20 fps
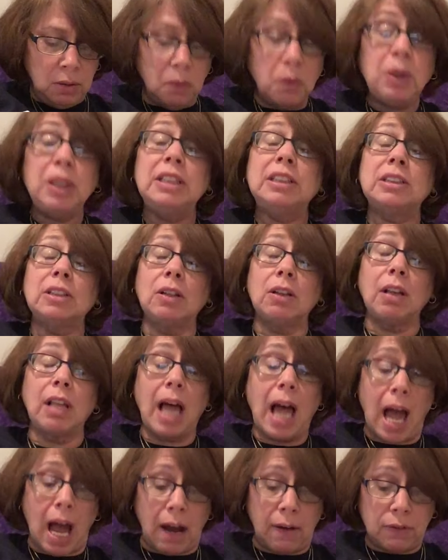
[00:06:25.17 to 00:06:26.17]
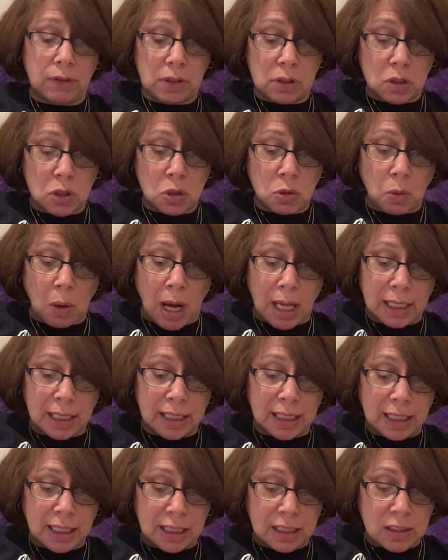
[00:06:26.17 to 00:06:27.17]
Weasel laughed and
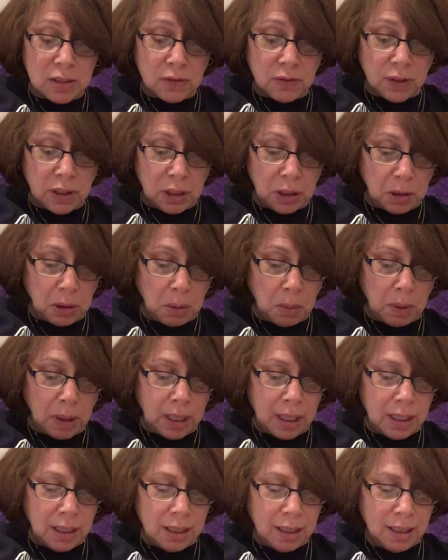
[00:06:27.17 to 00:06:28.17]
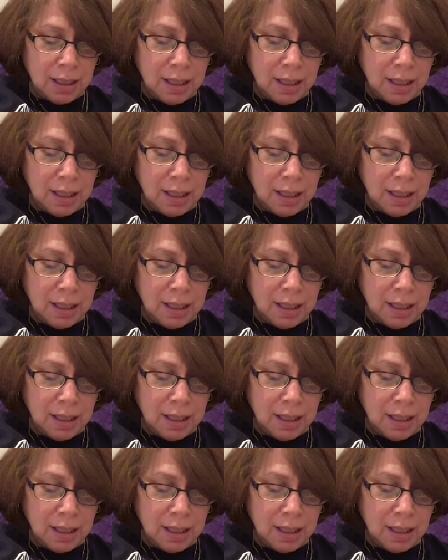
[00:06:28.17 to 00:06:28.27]
swatted the kid's finger away.